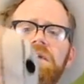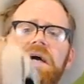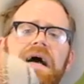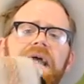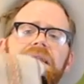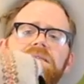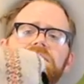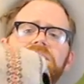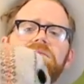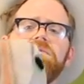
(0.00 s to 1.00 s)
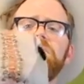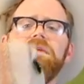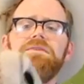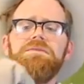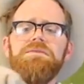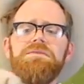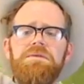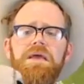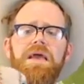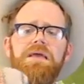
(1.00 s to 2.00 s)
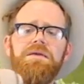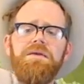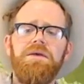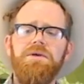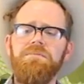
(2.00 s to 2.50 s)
kind and sweet snake.